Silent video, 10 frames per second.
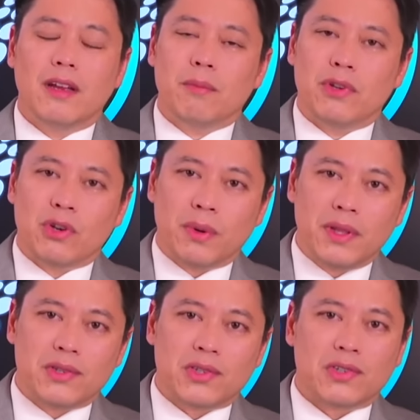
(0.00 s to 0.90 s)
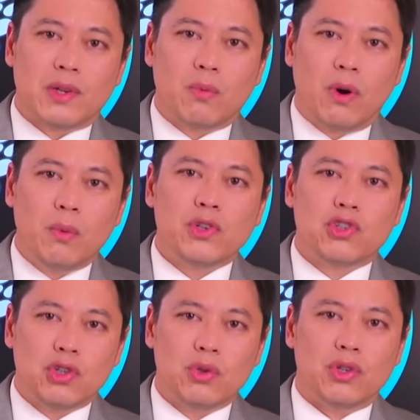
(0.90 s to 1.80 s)
But you're in the system. What would
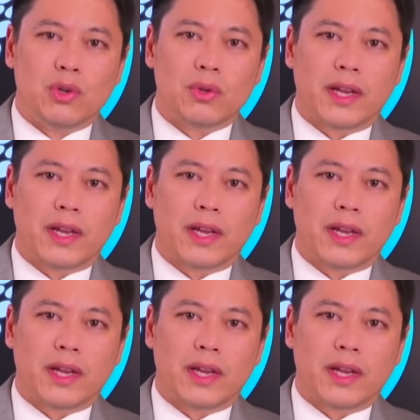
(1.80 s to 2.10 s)
you do?